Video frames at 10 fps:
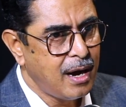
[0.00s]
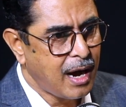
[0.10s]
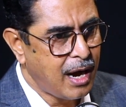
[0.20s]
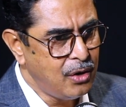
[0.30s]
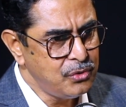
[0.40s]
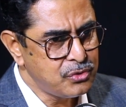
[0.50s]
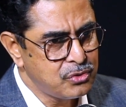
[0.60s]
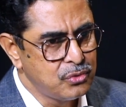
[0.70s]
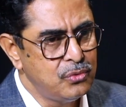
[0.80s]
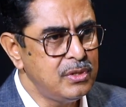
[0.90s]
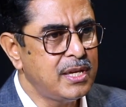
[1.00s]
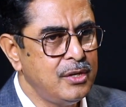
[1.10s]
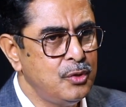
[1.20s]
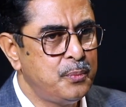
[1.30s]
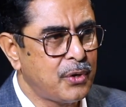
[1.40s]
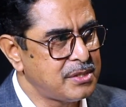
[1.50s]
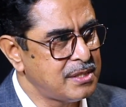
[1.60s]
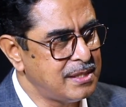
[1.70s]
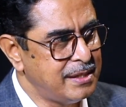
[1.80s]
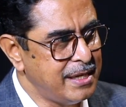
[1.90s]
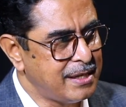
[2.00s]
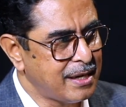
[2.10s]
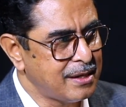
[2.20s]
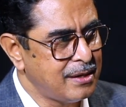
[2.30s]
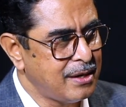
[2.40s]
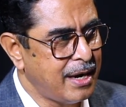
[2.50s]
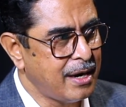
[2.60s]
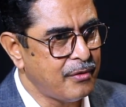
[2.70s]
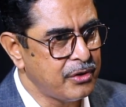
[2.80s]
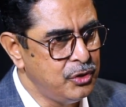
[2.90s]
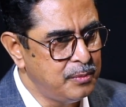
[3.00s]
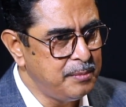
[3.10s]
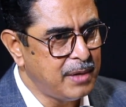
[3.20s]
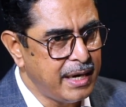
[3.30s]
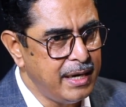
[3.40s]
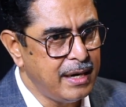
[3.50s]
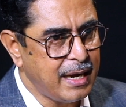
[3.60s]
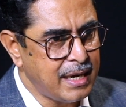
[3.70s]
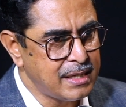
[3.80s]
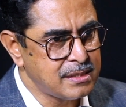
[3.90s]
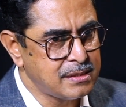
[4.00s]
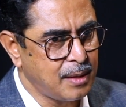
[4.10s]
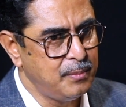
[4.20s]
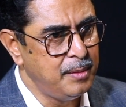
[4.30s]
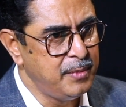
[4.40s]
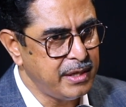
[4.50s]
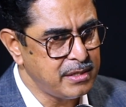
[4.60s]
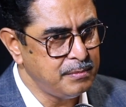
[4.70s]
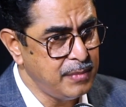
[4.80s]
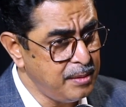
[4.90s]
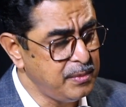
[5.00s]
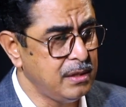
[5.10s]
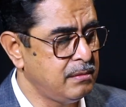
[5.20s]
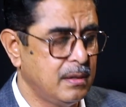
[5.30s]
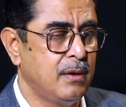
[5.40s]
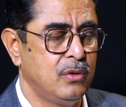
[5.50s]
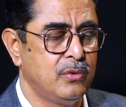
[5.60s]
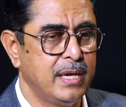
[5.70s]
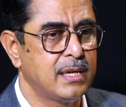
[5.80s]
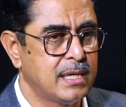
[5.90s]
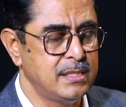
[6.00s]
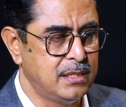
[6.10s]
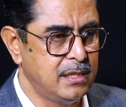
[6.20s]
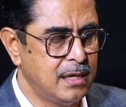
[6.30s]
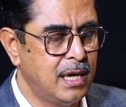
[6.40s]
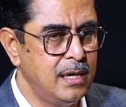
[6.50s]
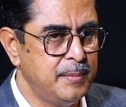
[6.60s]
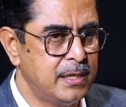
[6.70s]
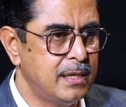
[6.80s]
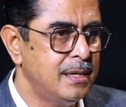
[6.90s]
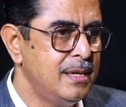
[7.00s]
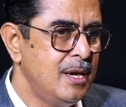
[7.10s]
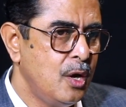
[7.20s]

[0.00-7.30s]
How soon can you process the data? And our human mind has some limitation, maybe, although I consider it unlimited.